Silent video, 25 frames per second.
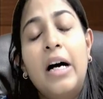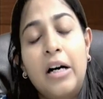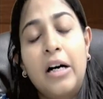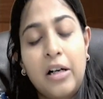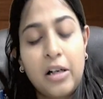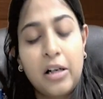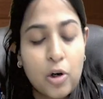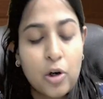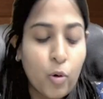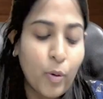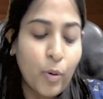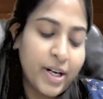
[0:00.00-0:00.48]

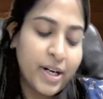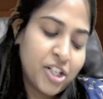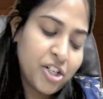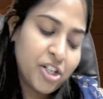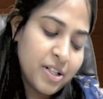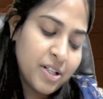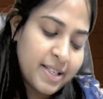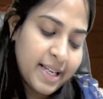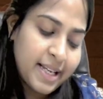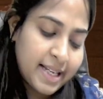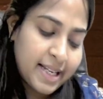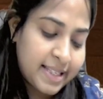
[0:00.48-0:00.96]
questions,
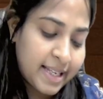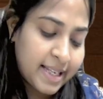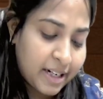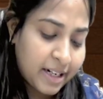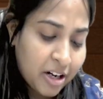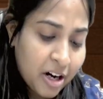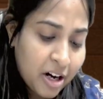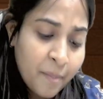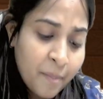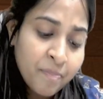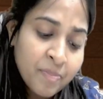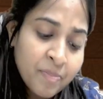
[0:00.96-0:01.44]
etc.,
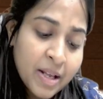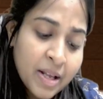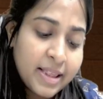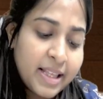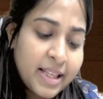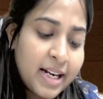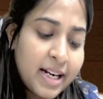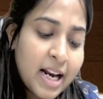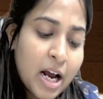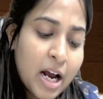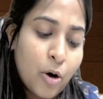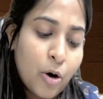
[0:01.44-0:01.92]
then
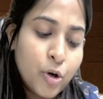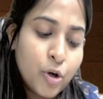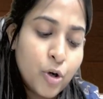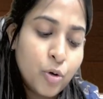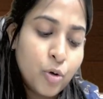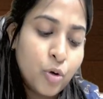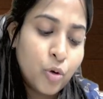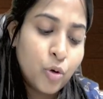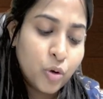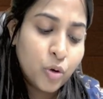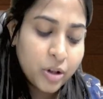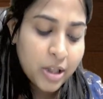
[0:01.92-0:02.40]
now you know
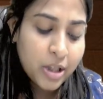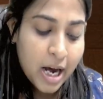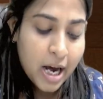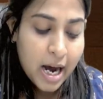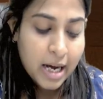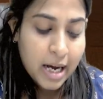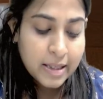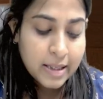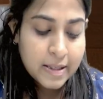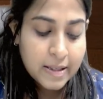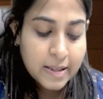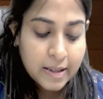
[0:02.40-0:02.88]
the
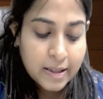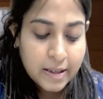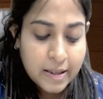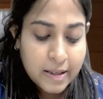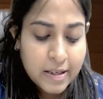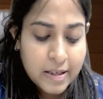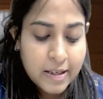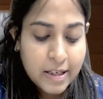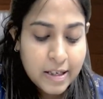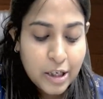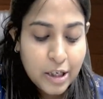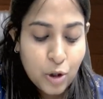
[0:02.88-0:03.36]
answer is
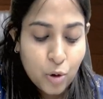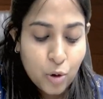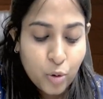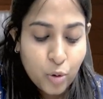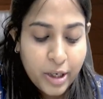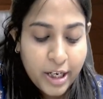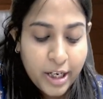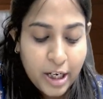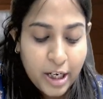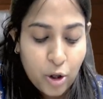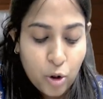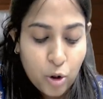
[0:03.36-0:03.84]
you need
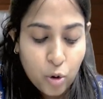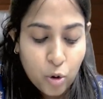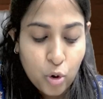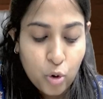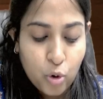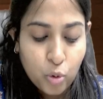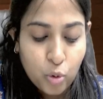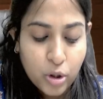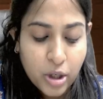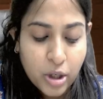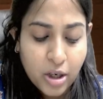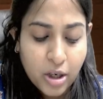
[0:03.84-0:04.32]
to do
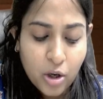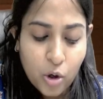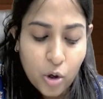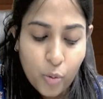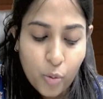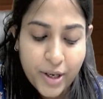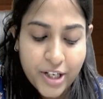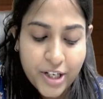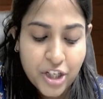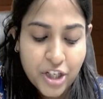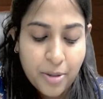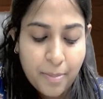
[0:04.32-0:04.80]
the
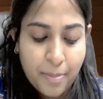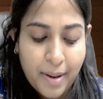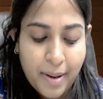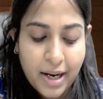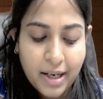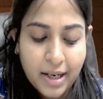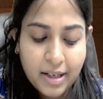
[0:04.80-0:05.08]
question bank,